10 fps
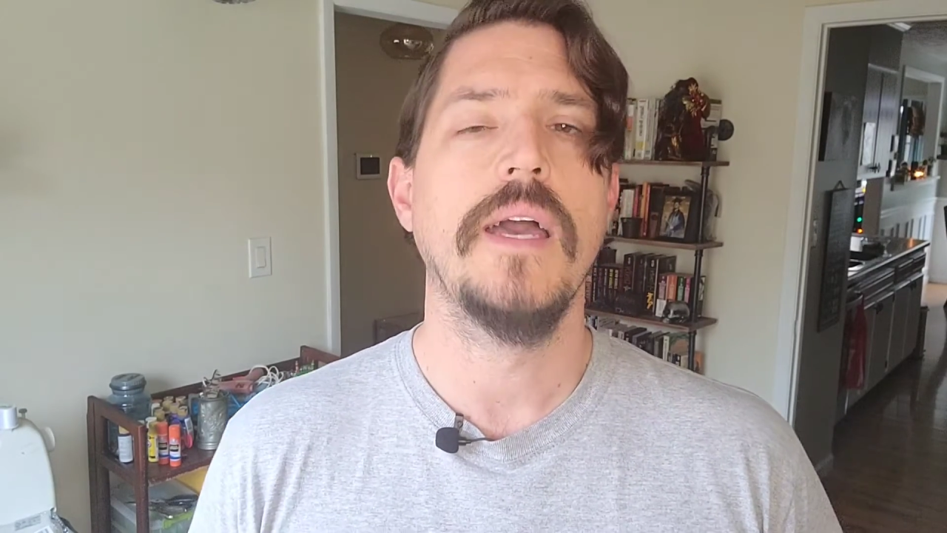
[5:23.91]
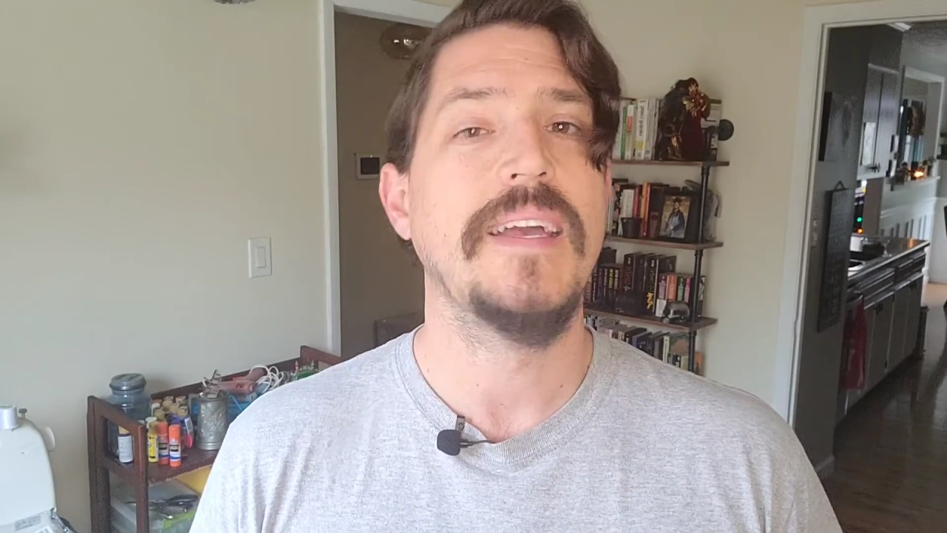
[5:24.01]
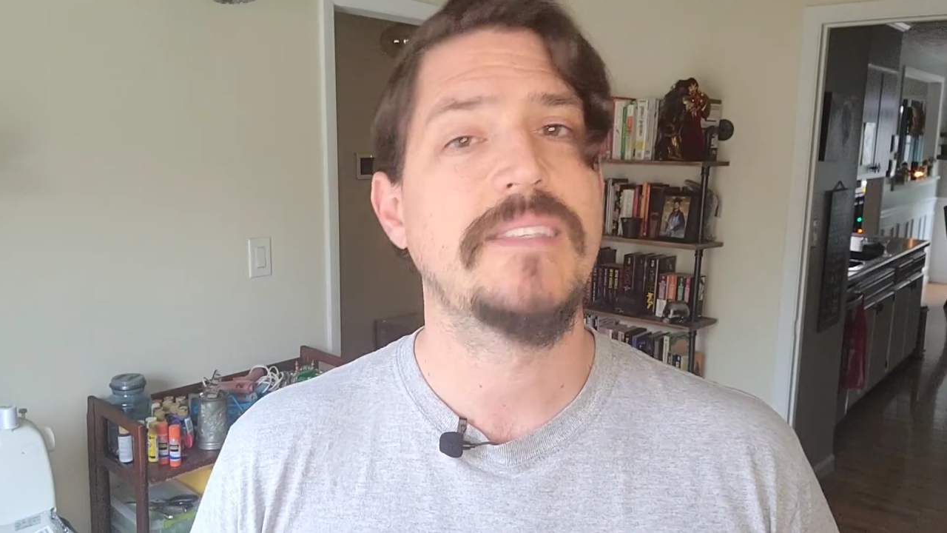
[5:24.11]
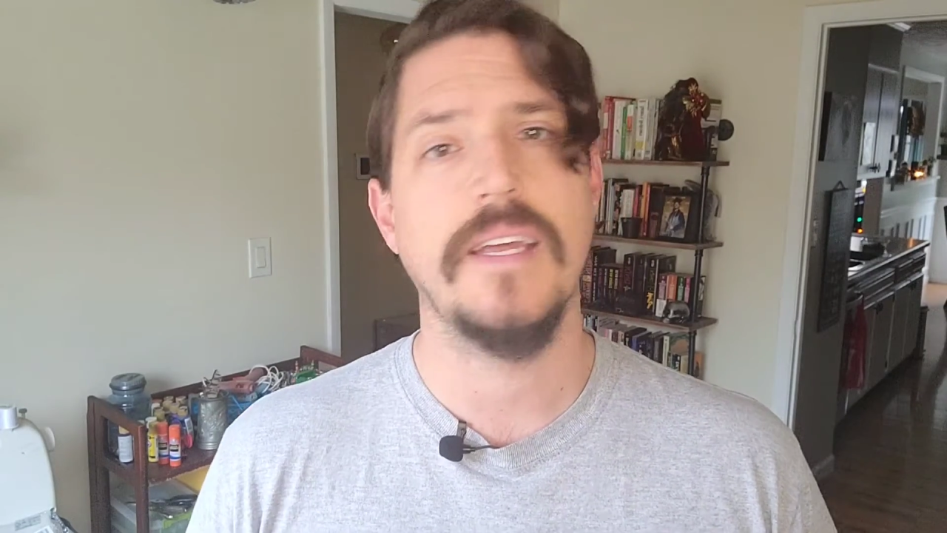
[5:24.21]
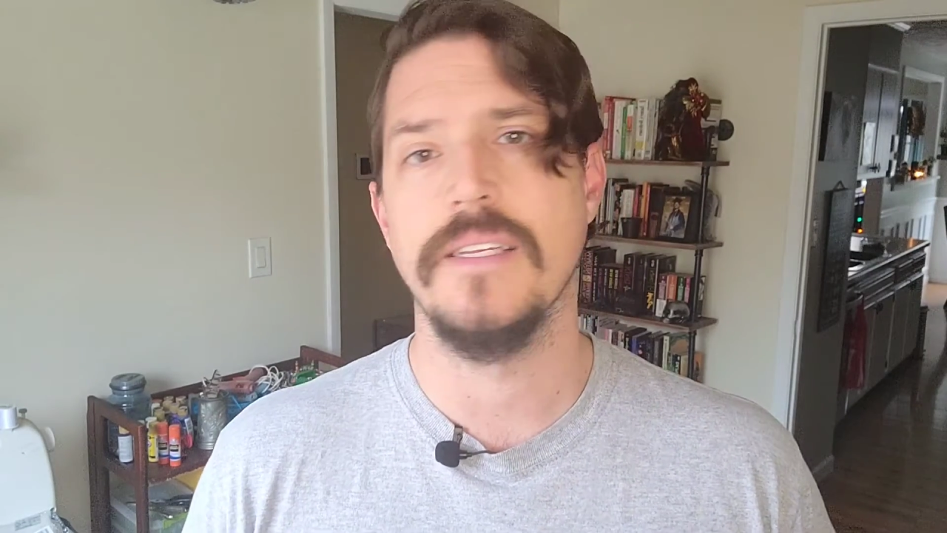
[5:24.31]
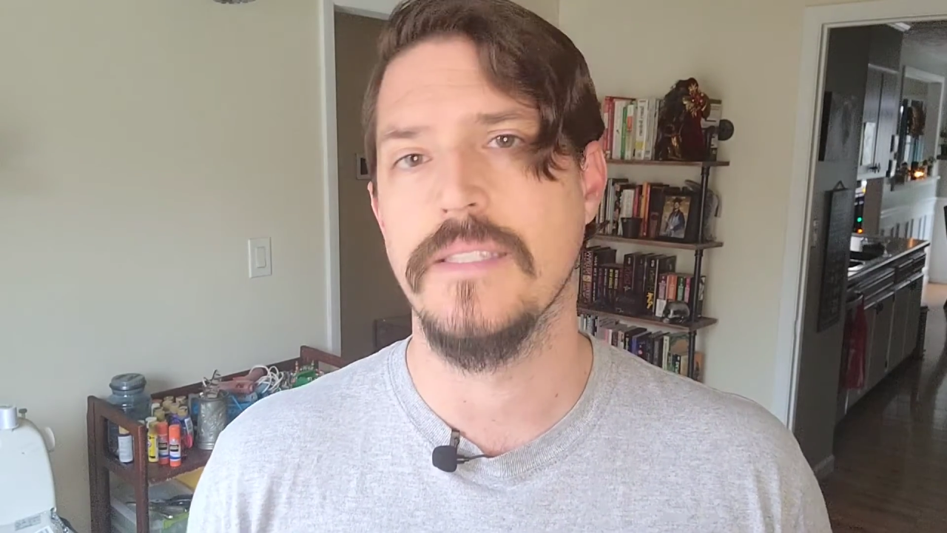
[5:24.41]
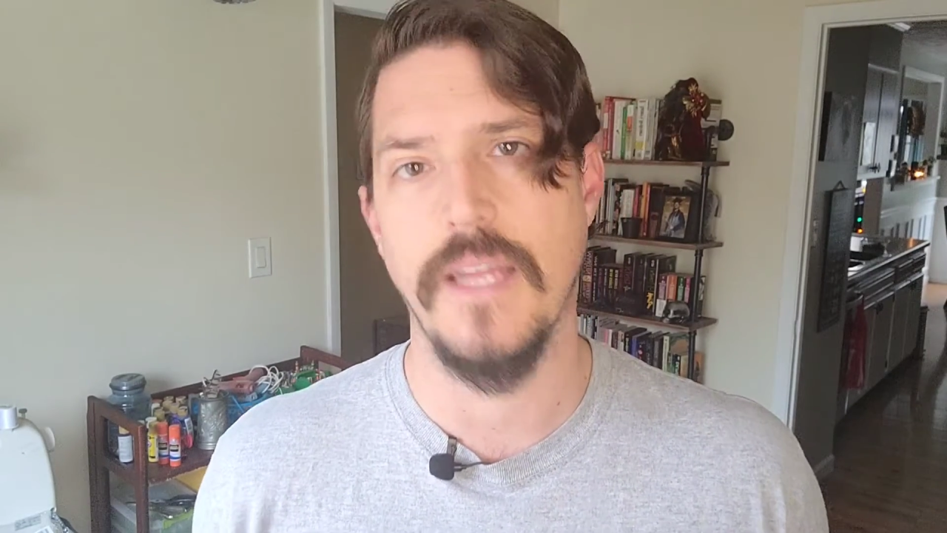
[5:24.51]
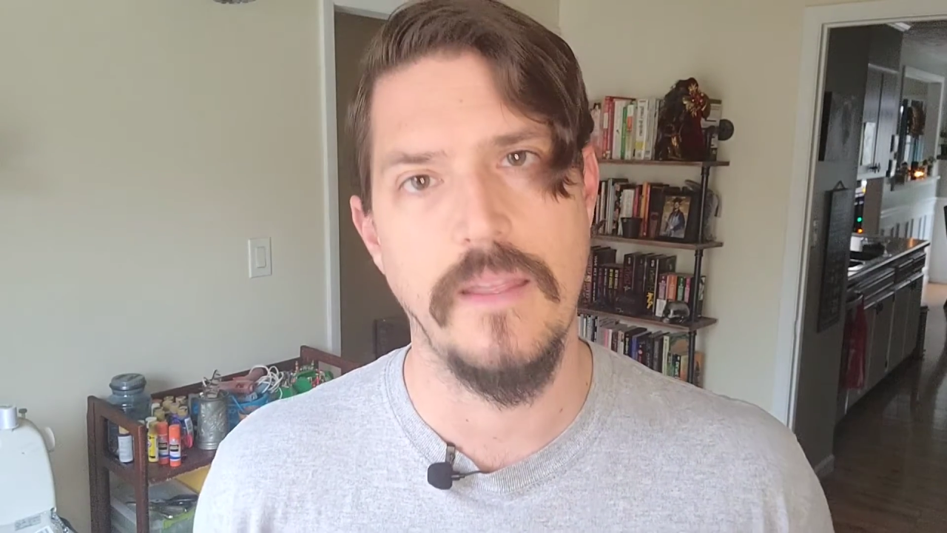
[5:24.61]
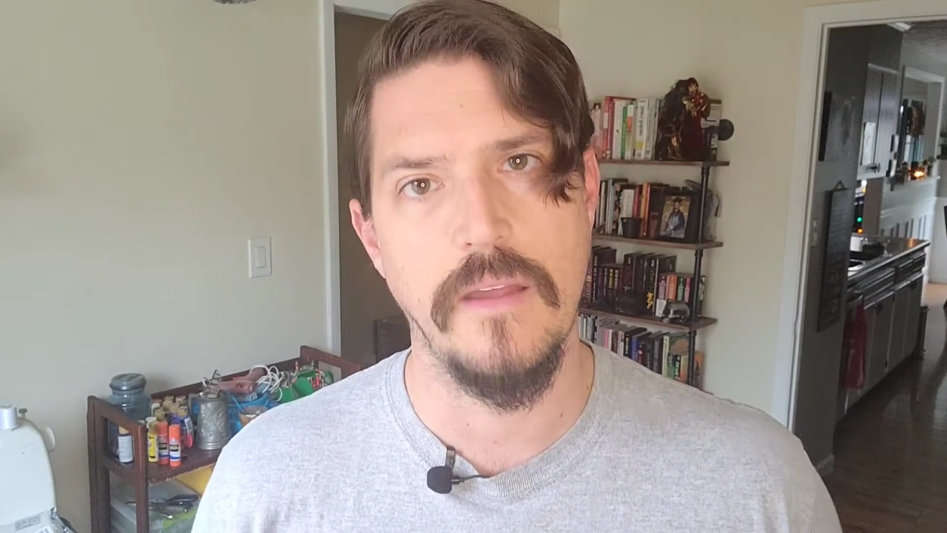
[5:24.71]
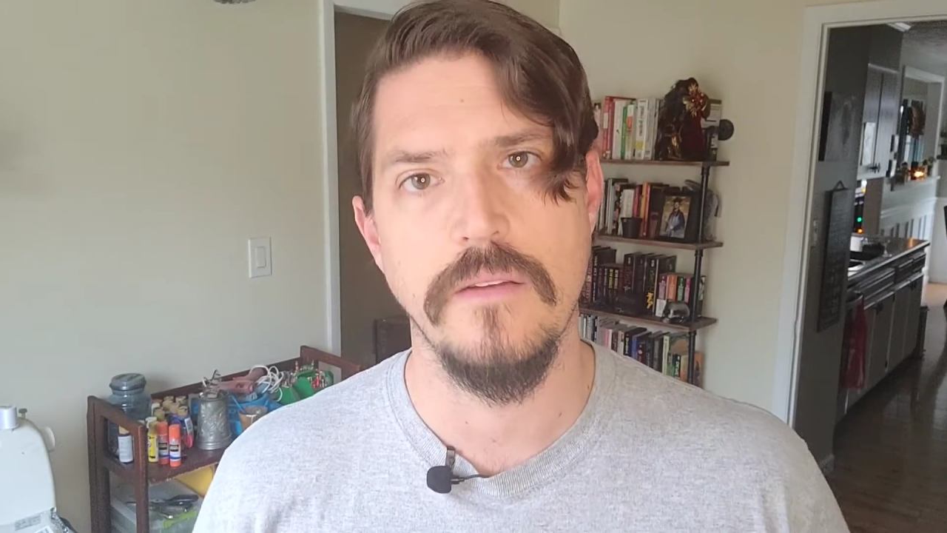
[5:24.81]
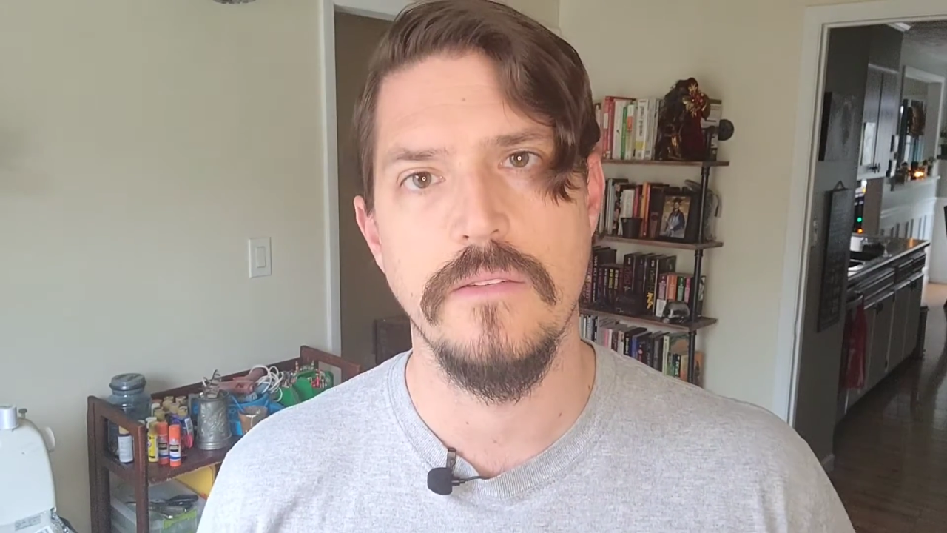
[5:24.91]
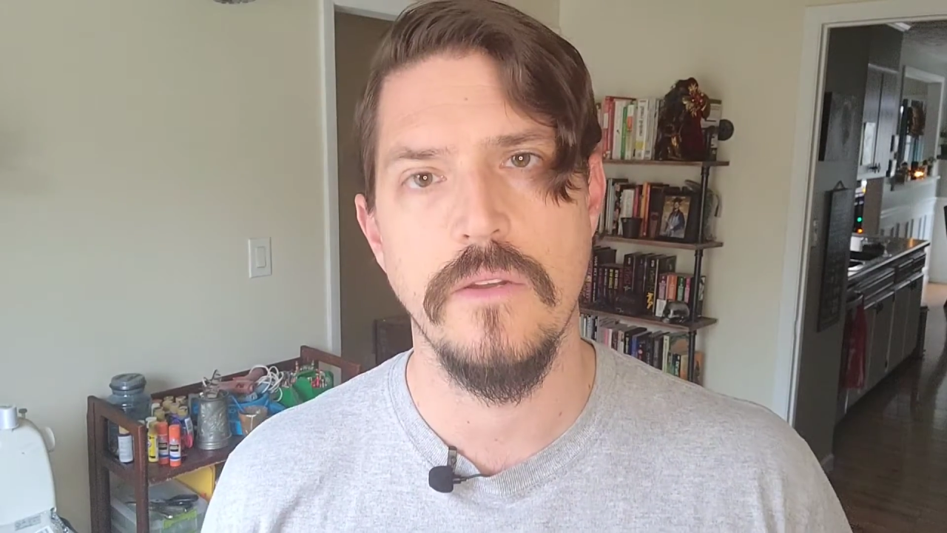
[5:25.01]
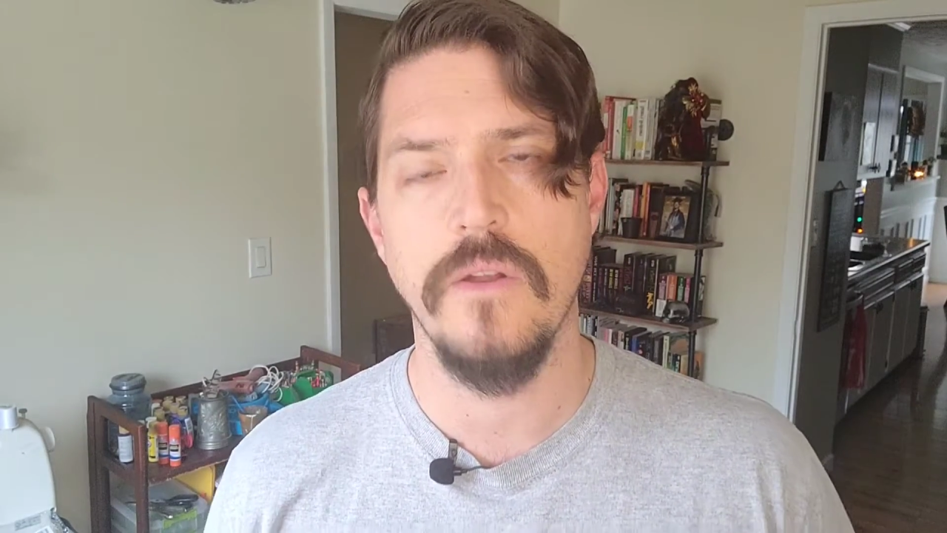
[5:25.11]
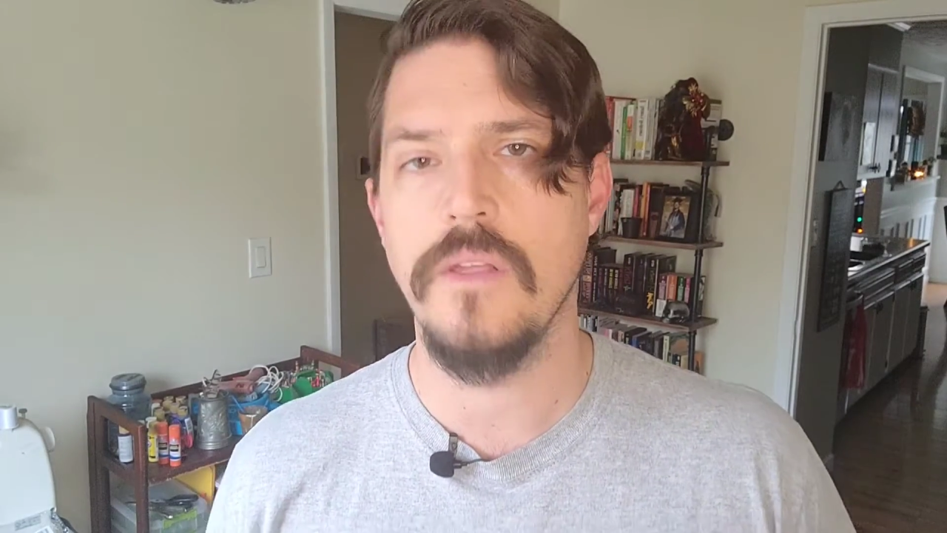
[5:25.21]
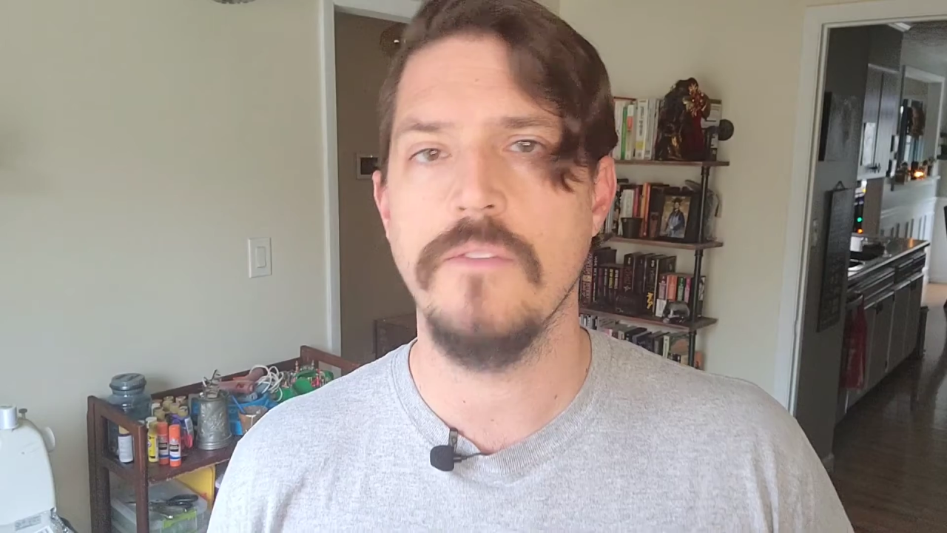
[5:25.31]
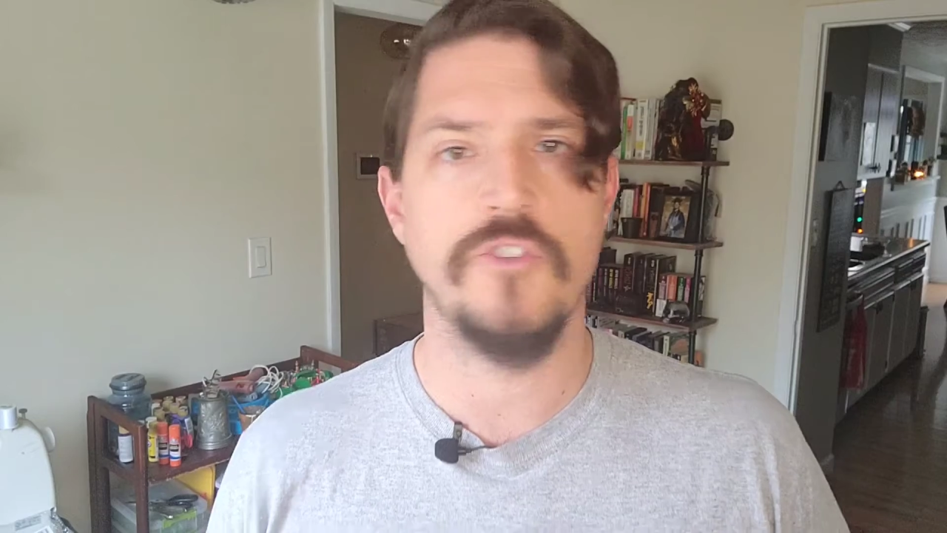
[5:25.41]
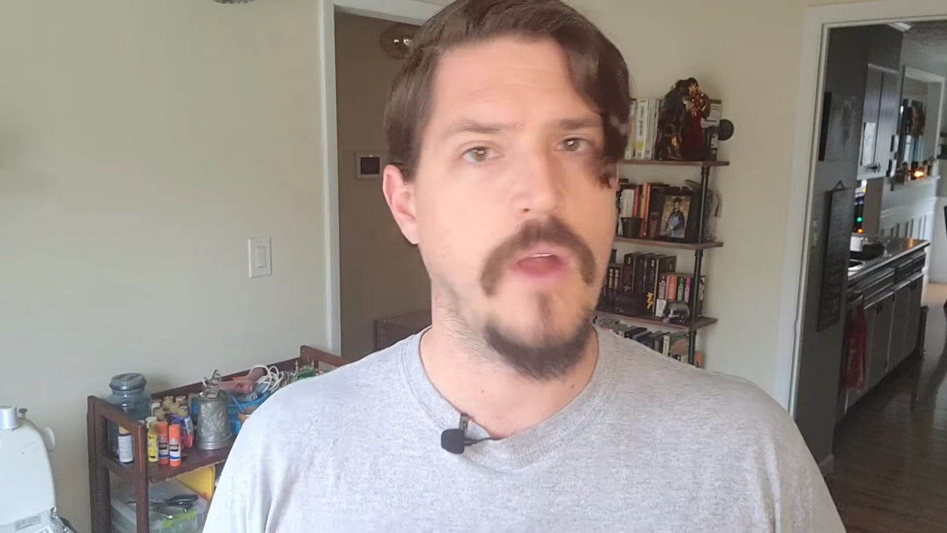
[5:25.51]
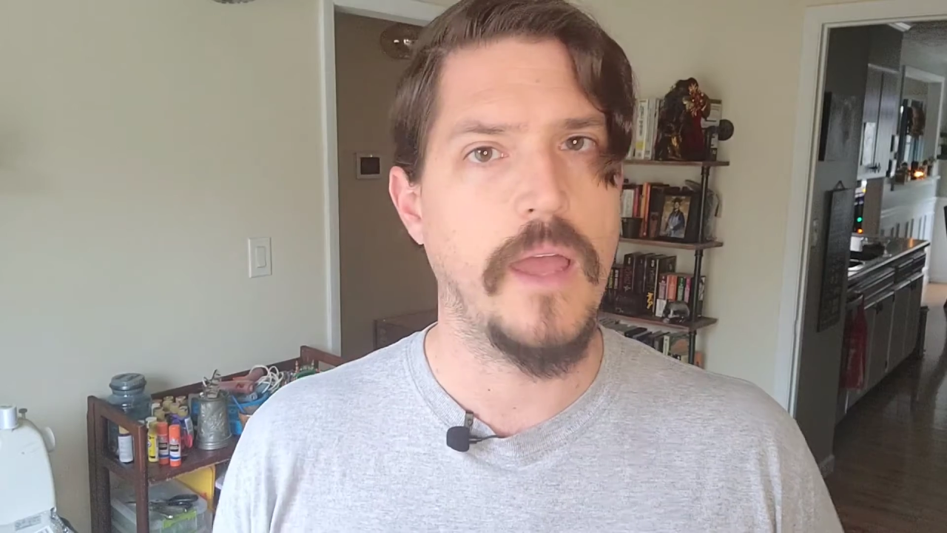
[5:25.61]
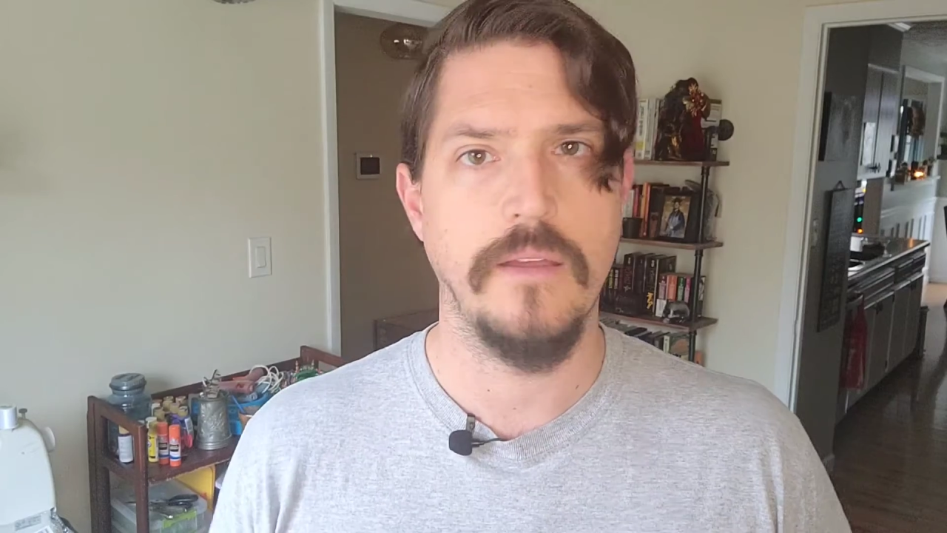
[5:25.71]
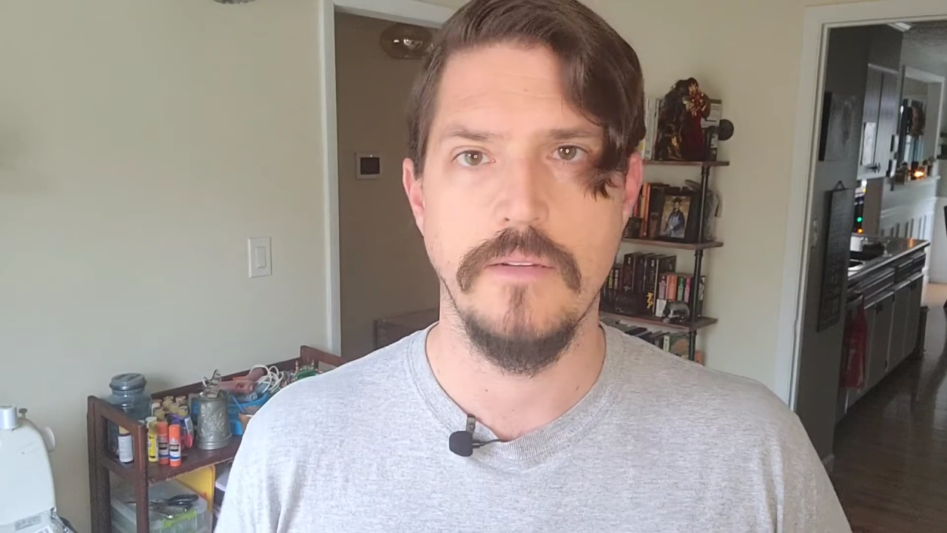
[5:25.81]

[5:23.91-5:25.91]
it's going to stay there. So don't even try.